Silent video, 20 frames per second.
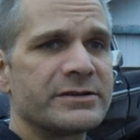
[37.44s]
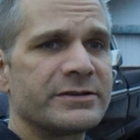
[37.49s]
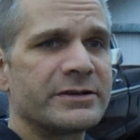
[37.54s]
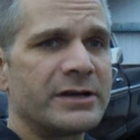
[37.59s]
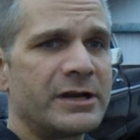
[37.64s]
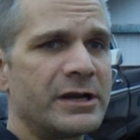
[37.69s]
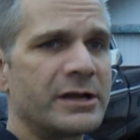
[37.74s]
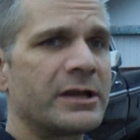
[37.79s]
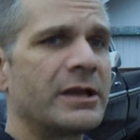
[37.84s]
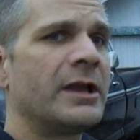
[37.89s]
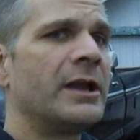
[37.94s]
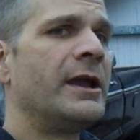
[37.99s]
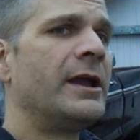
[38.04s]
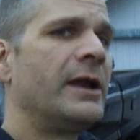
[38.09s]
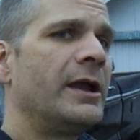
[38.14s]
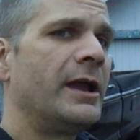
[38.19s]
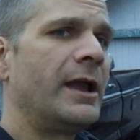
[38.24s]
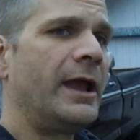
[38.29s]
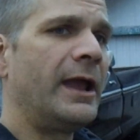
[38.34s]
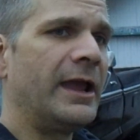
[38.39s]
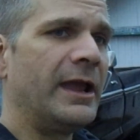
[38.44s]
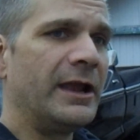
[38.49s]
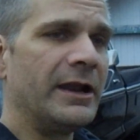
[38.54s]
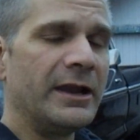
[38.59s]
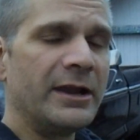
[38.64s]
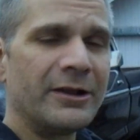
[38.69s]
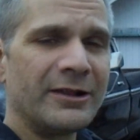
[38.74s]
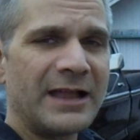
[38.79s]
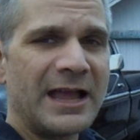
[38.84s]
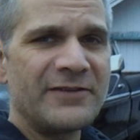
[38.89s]
truck, and
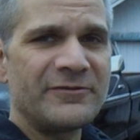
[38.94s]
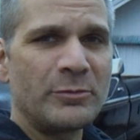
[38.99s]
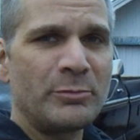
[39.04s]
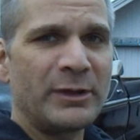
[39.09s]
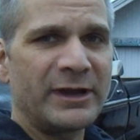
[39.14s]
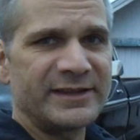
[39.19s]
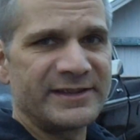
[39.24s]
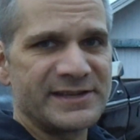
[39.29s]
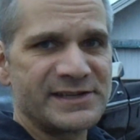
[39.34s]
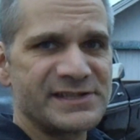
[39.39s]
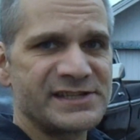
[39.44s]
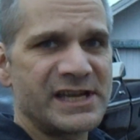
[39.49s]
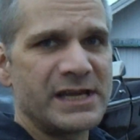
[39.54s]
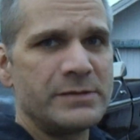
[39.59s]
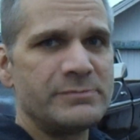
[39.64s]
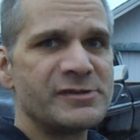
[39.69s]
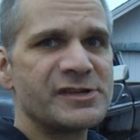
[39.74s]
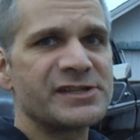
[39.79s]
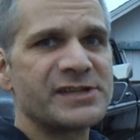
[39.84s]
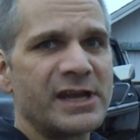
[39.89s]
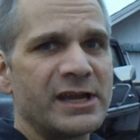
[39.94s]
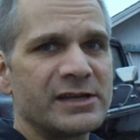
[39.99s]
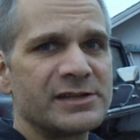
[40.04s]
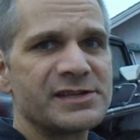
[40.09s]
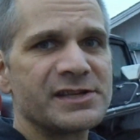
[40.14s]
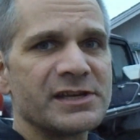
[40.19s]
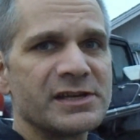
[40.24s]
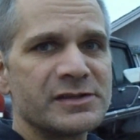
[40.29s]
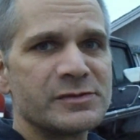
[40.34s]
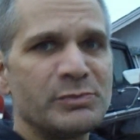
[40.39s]
it'll have about the same
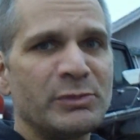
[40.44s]
stance as